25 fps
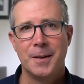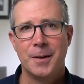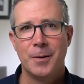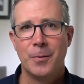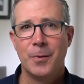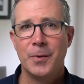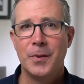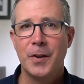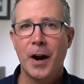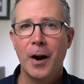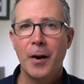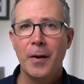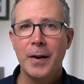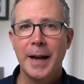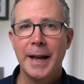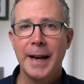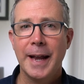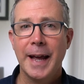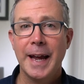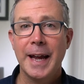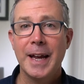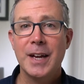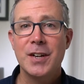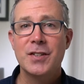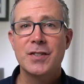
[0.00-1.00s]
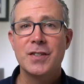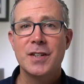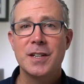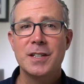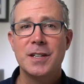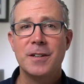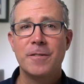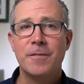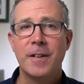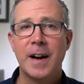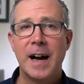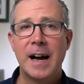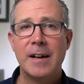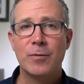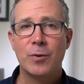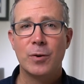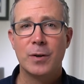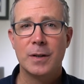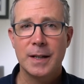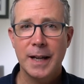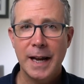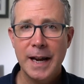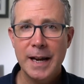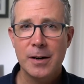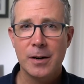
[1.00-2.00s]
Retiring at age 65 or
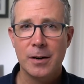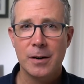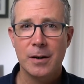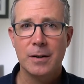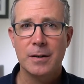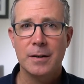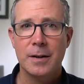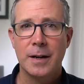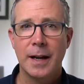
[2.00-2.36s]
later